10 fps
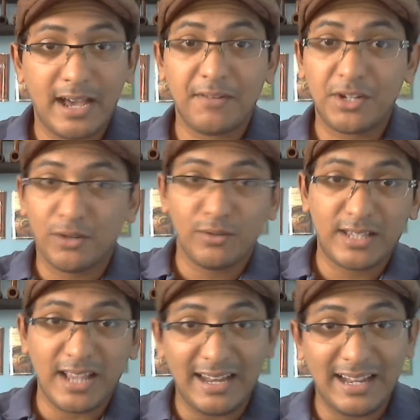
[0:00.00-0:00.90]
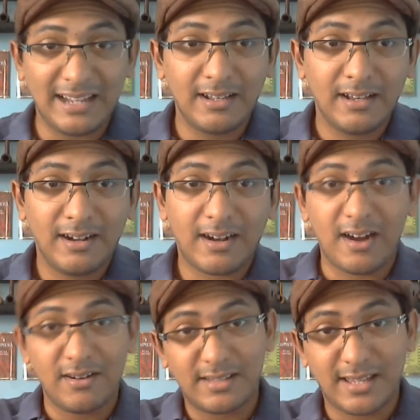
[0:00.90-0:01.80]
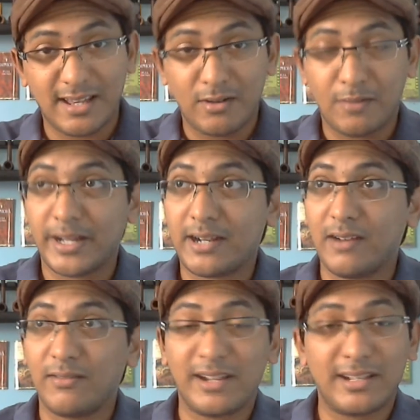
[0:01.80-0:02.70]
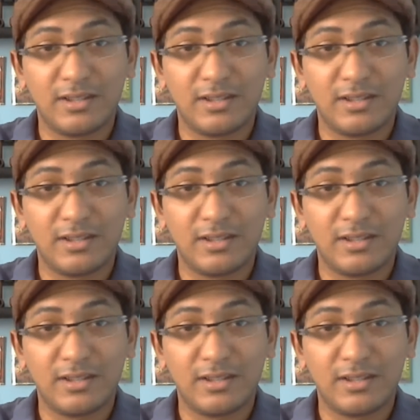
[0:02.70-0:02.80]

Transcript: I have issues sending currency out of my country.